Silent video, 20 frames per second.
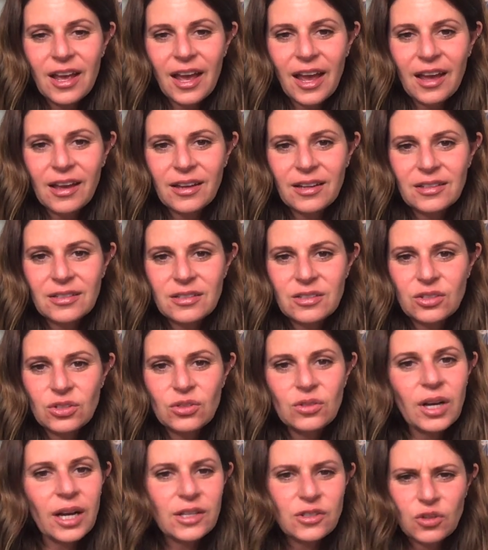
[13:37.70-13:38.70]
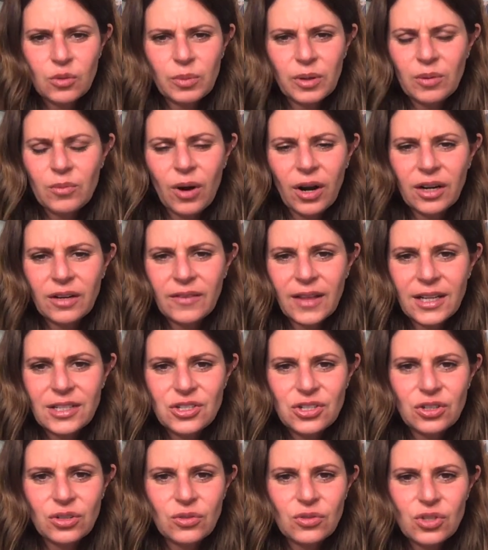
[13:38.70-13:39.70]
And you guys are a big part of that
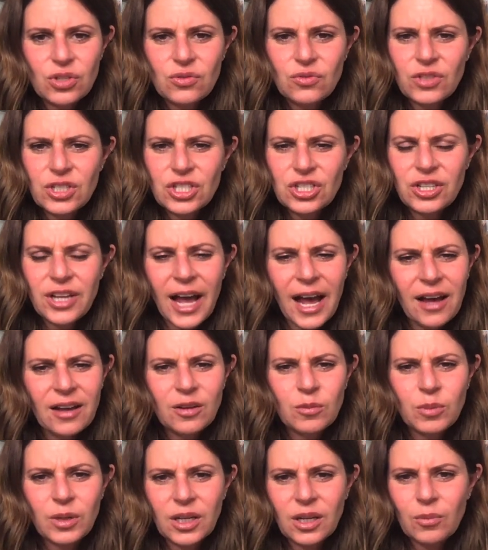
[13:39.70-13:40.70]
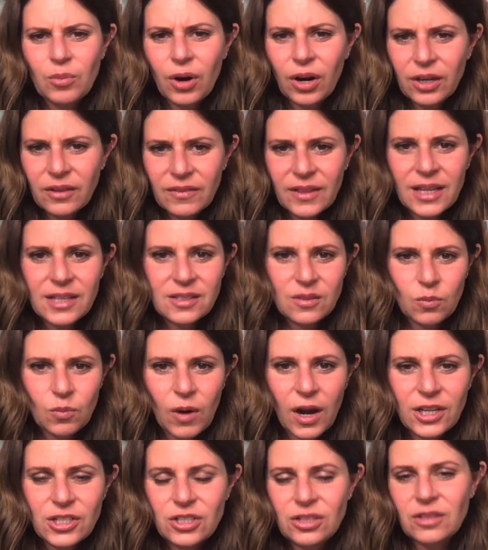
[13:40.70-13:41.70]
too, just reaching out and being a part of this and
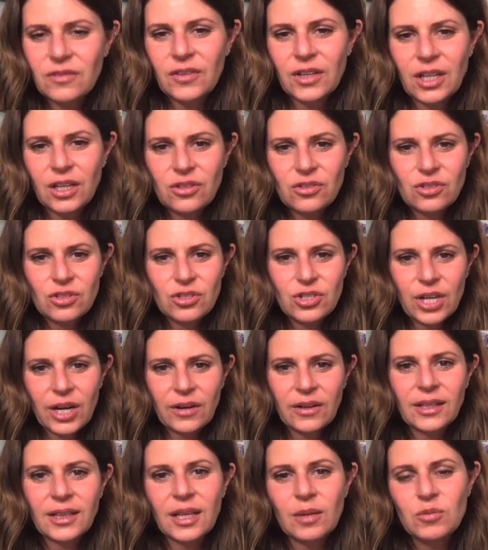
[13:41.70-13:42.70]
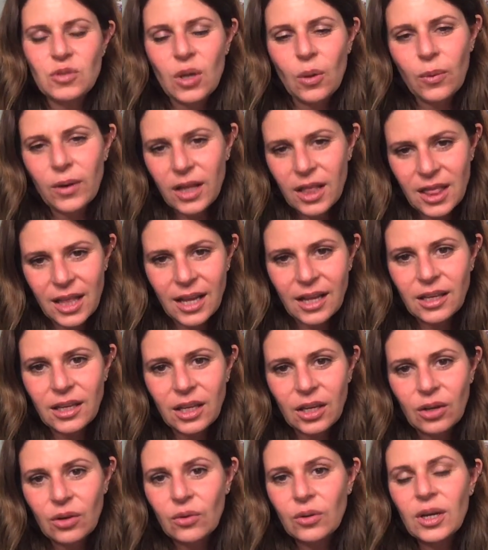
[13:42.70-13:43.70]
watching the videos and sharing them. So I want to thank
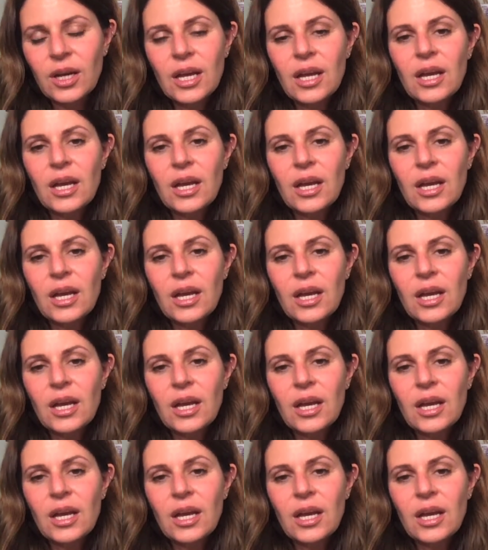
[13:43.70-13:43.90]
you.